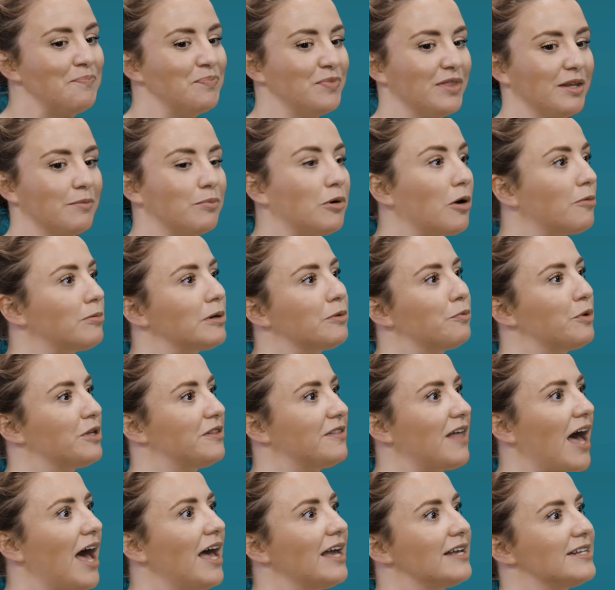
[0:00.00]
The problem with
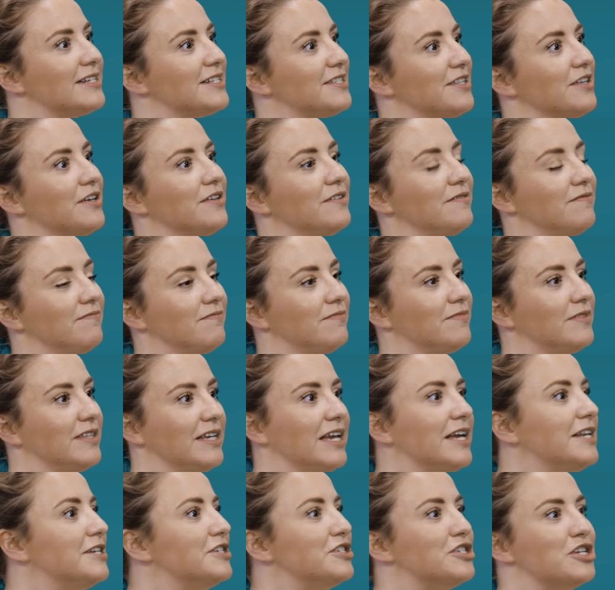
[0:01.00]
that is that
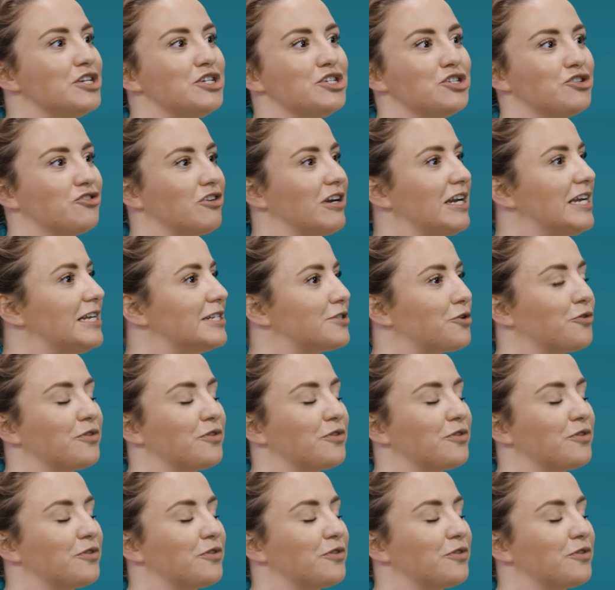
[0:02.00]
the industries